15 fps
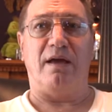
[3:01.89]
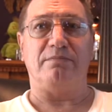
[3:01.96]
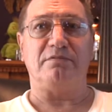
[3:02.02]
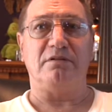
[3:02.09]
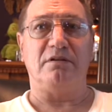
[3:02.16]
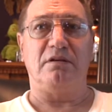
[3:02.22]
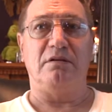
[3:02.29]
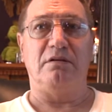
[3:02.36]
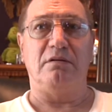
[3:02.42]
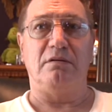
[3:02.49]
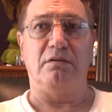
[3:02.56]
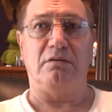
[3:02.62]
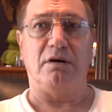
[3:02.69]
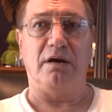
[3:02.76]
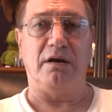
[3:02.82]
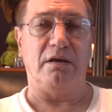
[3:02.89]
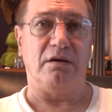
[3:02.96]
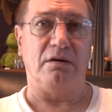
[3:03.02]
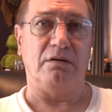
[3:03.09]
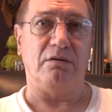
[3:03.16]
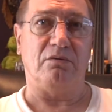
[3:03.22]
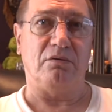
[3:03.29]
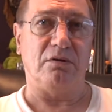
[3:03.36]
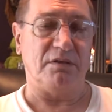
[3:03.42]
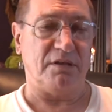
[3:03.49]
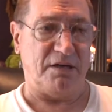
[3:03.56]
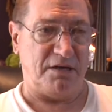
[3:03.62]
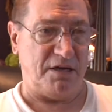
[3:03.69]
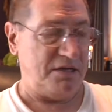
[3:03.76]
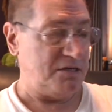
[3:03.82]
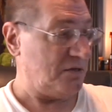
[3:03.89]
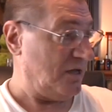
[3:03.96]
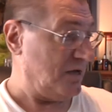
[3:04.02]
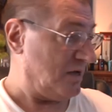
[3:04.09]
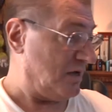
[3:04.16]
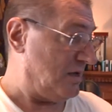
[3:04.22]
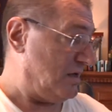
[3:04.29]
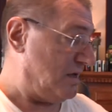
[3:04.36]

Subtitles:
absolutely no idea what they taste like.